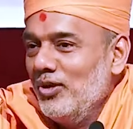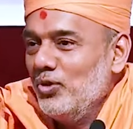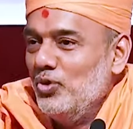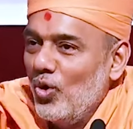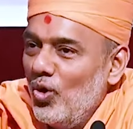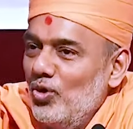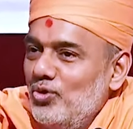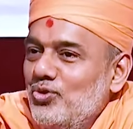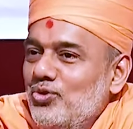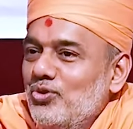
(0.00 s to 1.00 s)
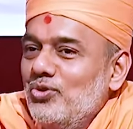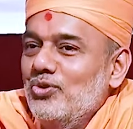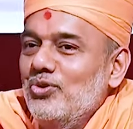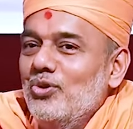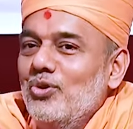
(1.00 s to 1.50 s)

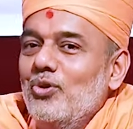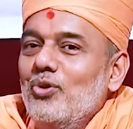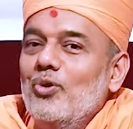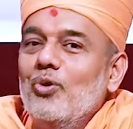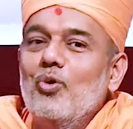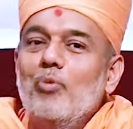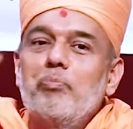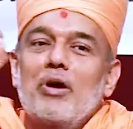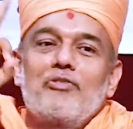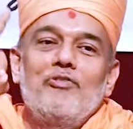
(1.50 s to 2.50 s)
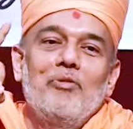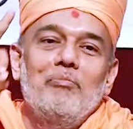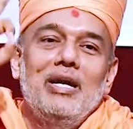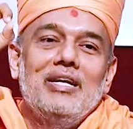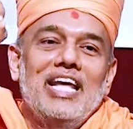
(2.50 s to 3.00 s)
Those who
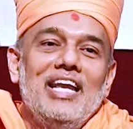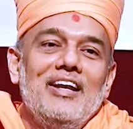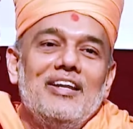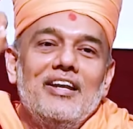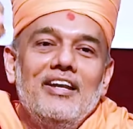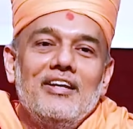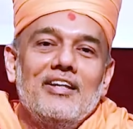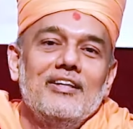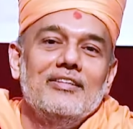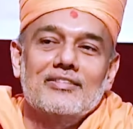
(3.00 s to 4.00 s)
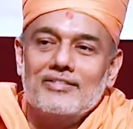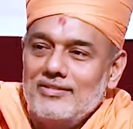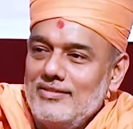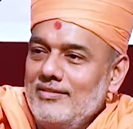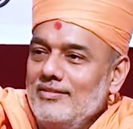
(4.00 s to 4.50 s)
perform by talent and
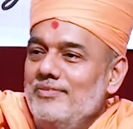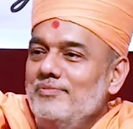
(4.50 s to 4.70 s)
intelligence